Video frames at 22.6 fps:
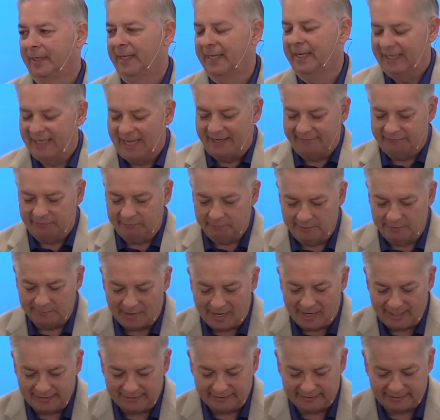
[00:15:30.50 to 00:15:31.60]
And having
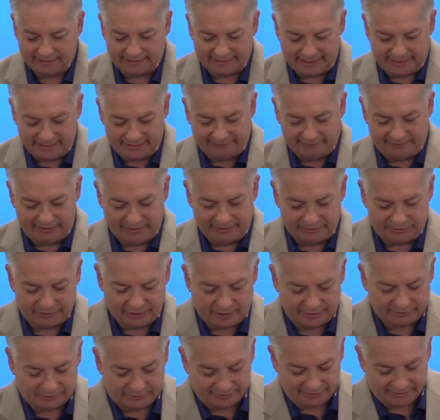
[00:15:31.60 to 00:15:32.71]
reminded the king of the
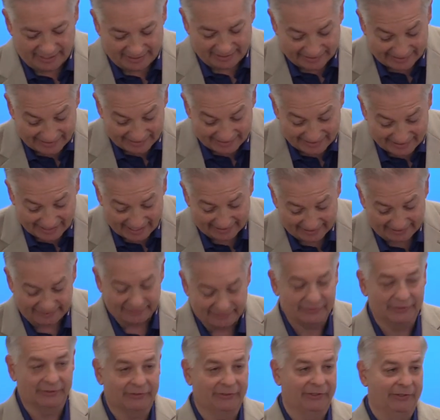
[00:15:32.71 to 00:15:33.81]
injunction that he had
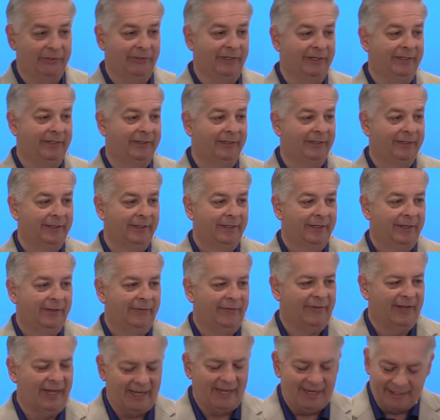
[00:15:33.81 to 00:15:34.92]
instituted,
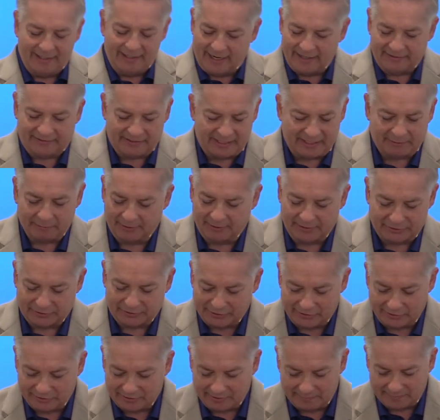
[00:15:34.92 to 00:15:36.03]
they, and I think with a
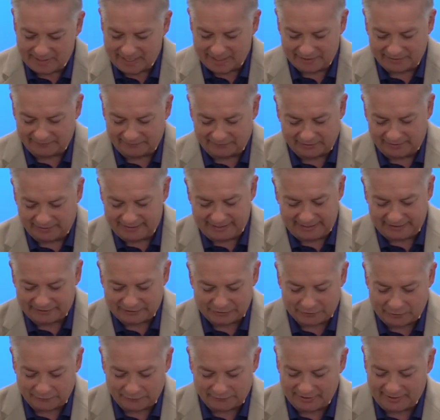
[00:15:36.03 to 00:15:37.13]
certain amount of glee,
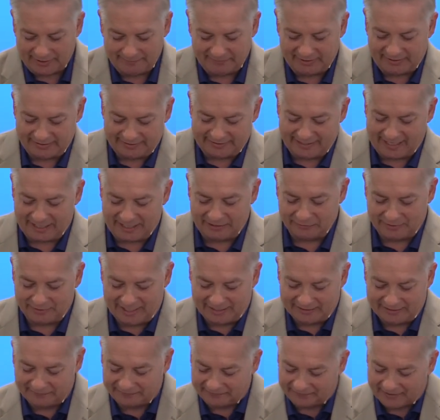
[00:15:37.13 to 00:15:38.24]
told them that Daniel
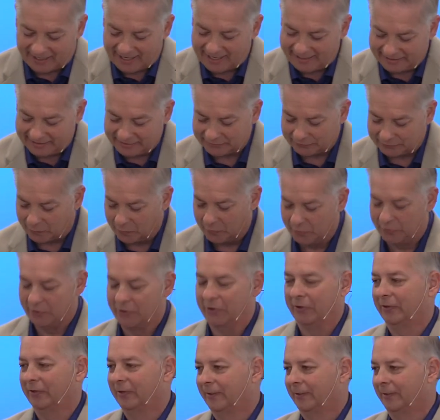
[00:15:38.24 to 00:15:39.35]
had defied his
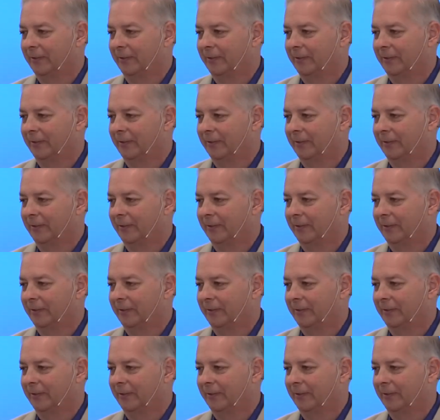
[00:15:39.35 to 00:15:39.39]
order,